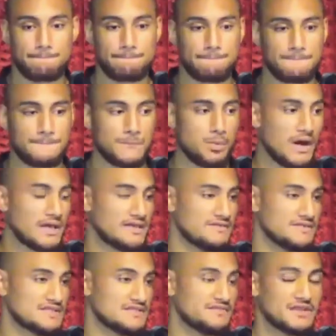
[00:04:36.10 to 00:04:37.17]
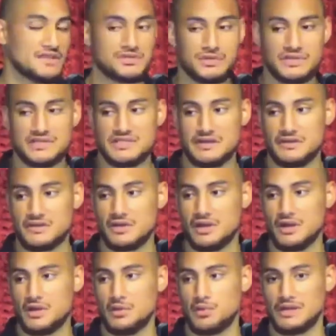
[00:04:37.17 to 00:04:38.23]
Why give us the victory in
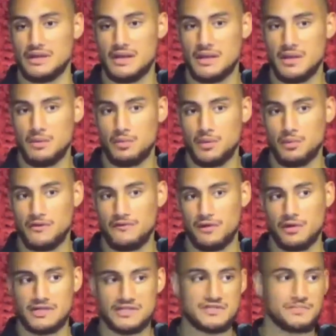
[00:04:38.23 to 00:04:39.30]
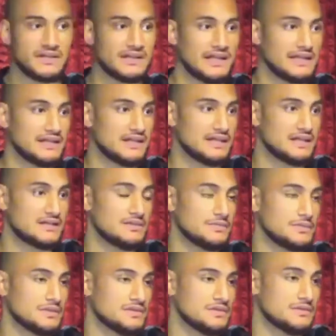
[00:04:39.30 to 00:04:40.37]
Jericho when we've only just been led here
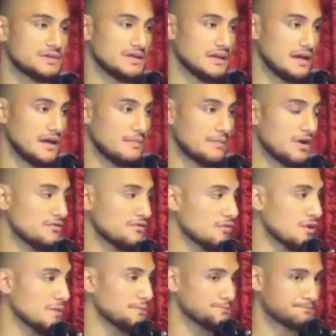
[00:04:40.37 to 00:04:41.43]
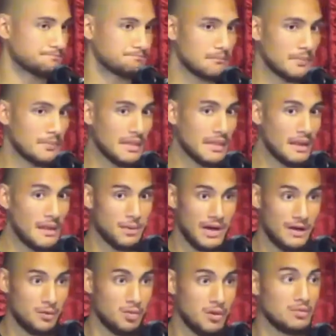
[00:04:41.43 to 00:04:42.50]
to be overrun by
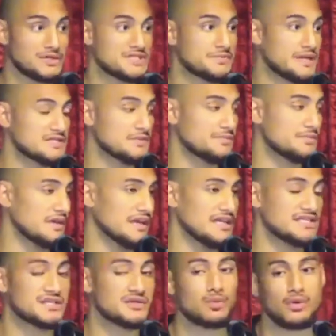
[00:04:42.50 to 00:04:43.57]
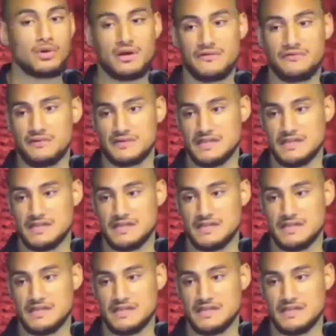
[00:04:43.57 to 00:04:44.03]
what was meant to be an easy walkover,